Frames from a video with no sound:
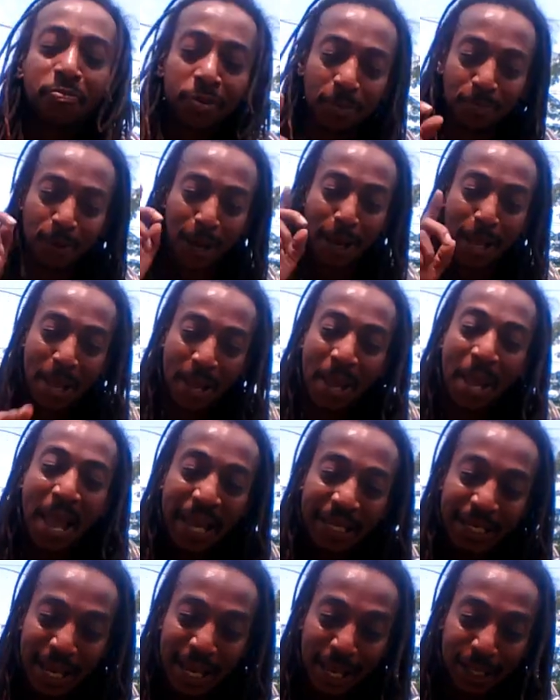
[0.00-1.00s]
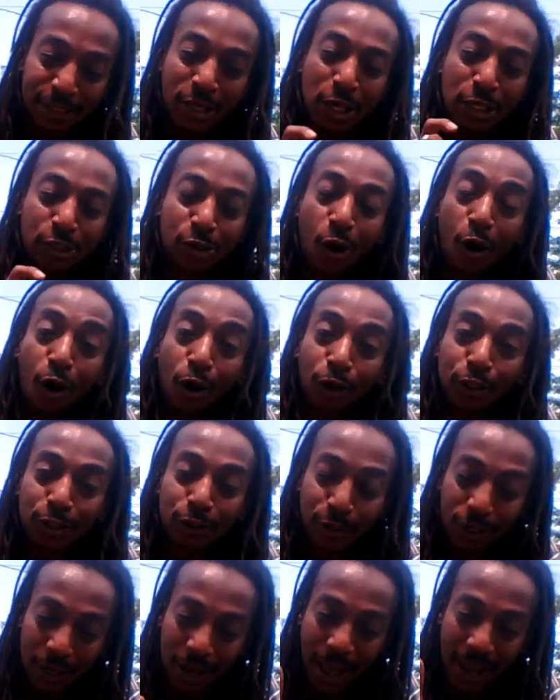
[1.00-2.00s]
But yes, so also,
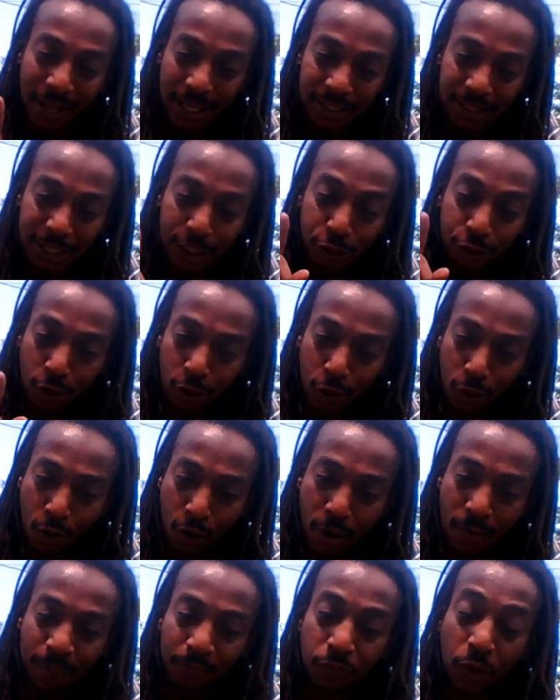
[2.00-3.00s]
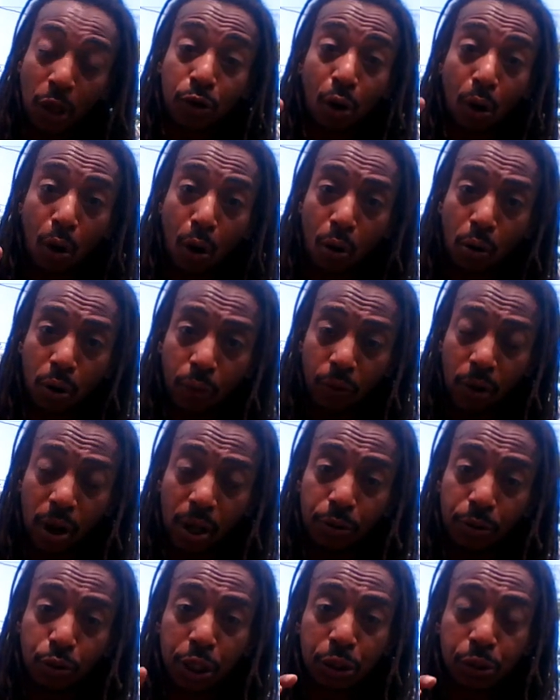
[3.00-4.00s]
like I said, your corn, your okra, you
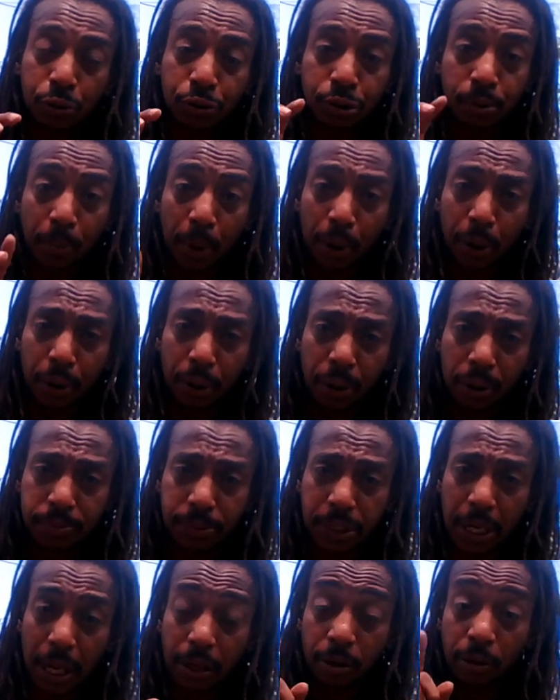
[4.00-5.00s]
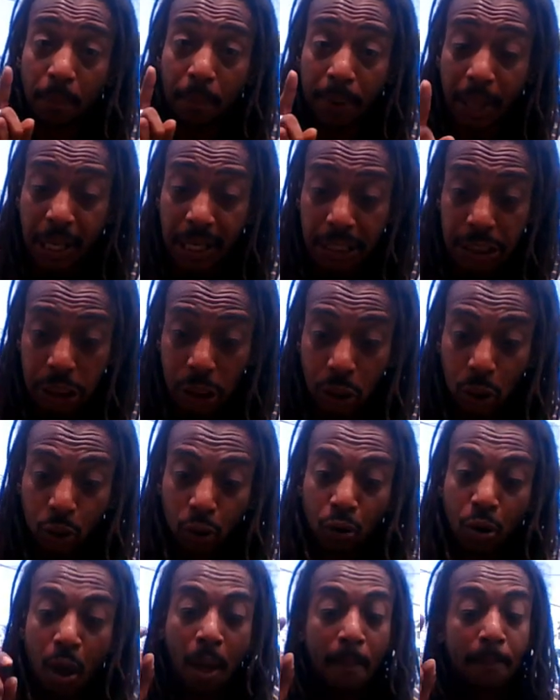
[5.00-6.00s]
can do some herbs like your basil,
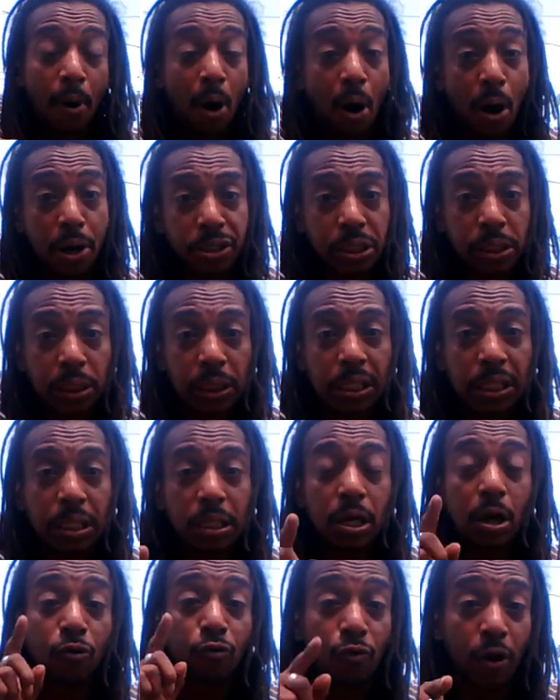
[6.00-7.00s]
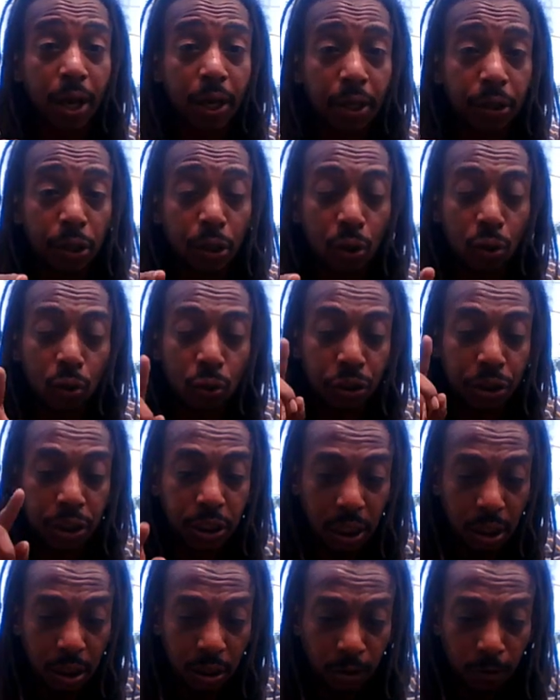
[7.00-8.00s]
parsley, oregano,
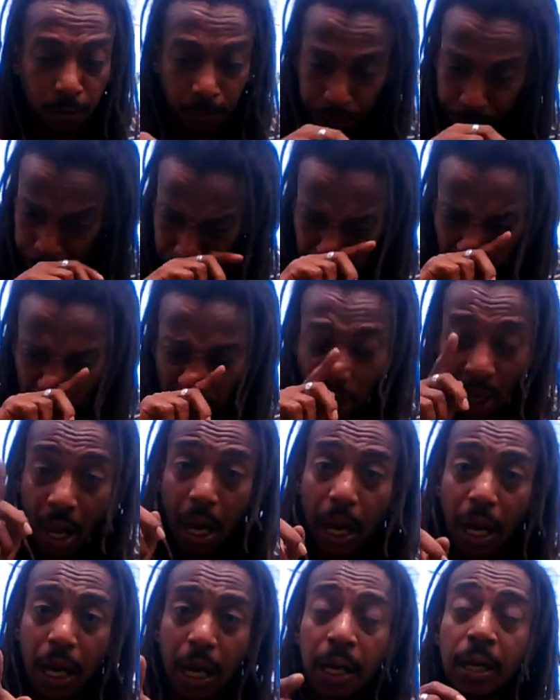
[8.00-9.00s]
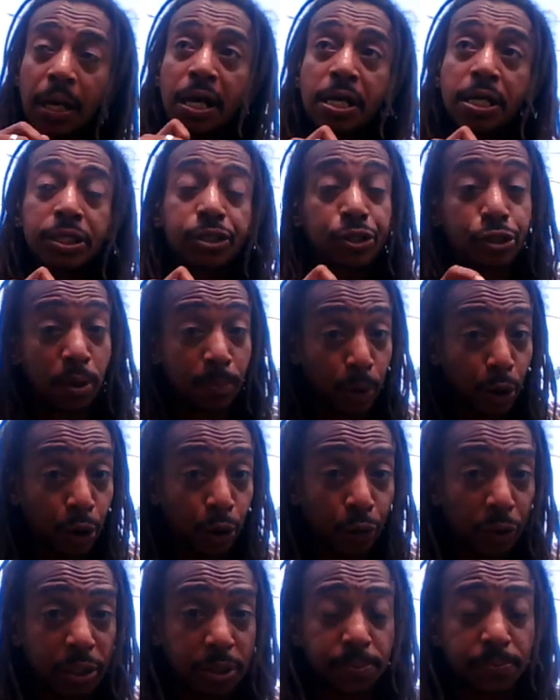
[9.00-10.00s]
dill, uh, summer
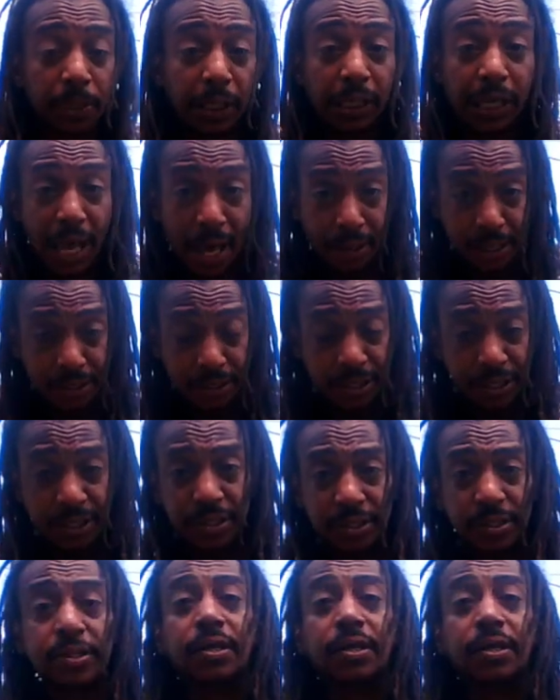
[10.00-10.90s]
crisp lettuces.